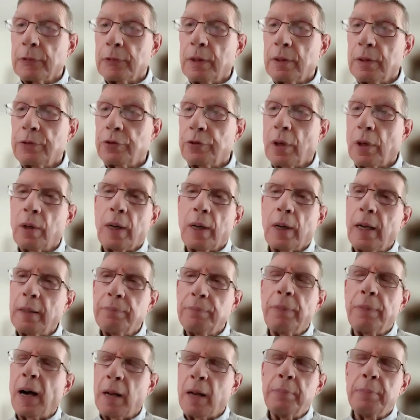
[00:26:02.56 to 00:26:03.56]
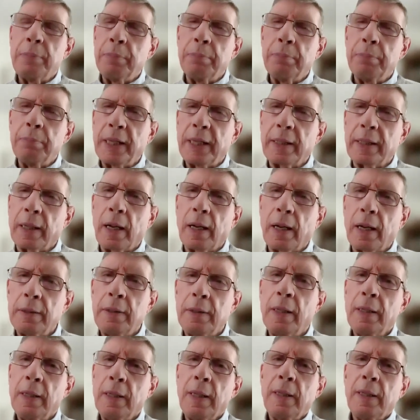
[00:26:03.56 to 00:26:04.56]
So I've been big
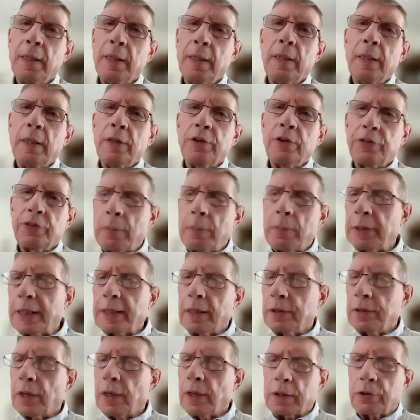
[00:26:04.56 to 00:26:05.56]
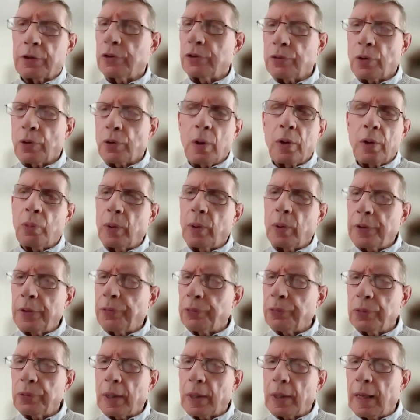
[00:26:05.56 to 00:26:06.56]
on semiconductors all the way
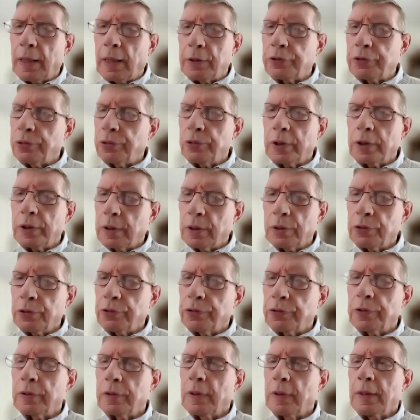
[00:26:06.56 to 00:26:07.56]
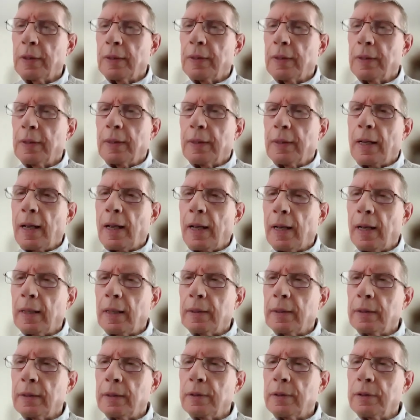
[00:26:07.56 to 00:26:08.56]
through the last 2 years,
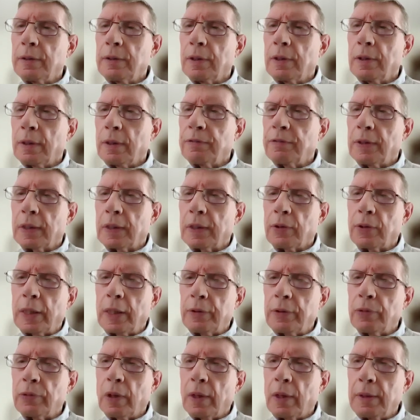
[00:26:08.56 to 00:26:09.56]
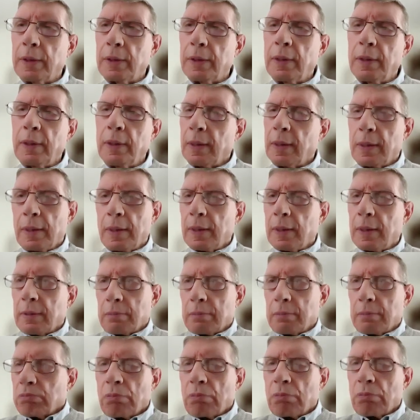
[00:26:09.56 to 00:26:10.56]
and they've had a great run.
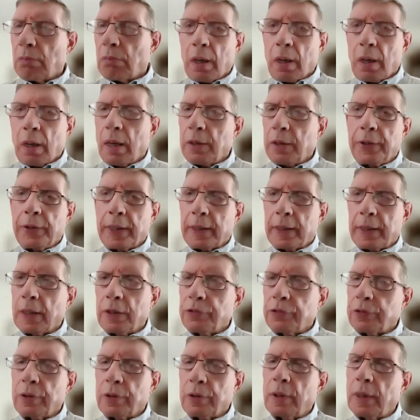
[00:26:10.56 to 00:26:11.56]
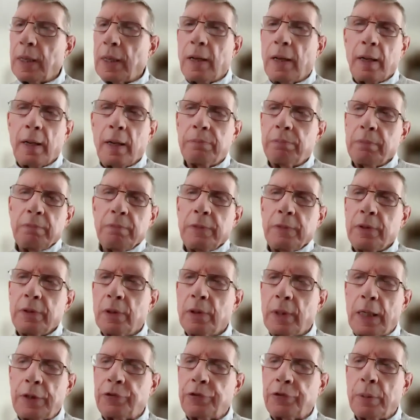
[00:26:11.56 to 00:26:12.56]
I think they still have,
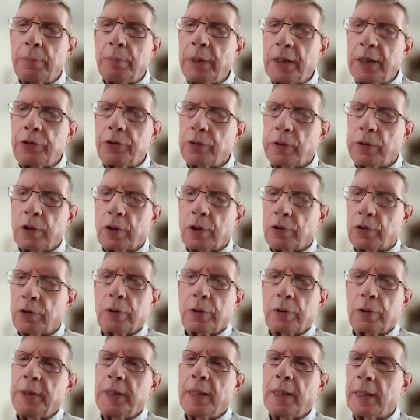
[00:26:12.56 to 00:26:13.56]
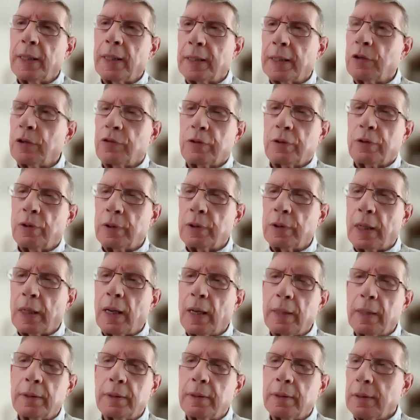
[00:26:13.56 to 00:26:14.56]
SMH looks to me like it's still
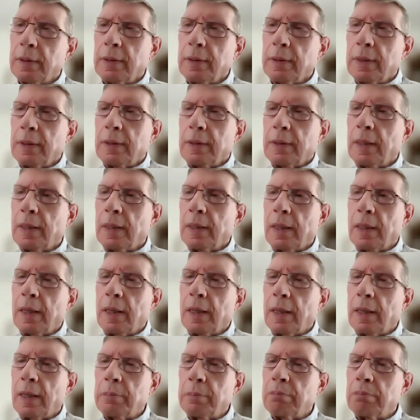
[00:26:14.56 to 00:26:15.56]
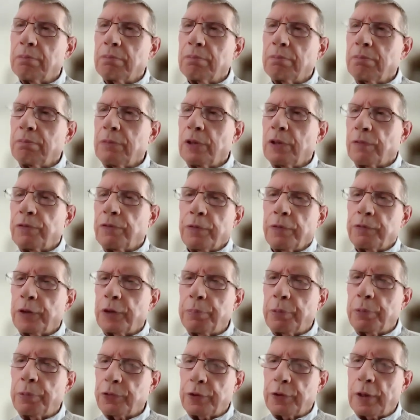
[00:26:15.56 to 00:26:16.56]
got
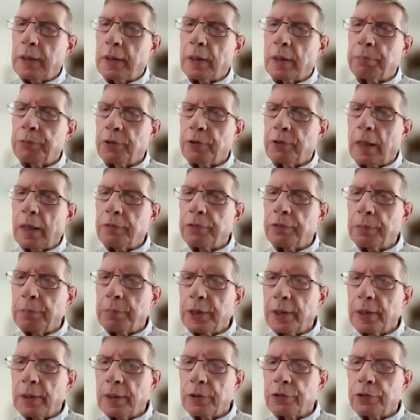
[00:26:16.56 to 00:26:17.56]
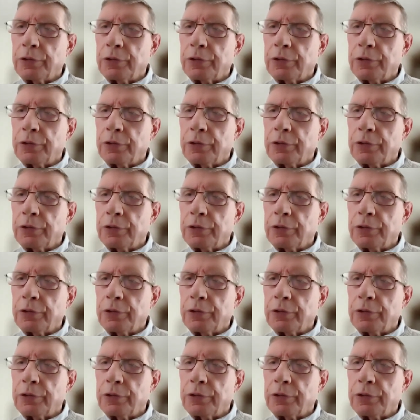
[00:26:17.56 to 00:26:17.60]
50% upside from here.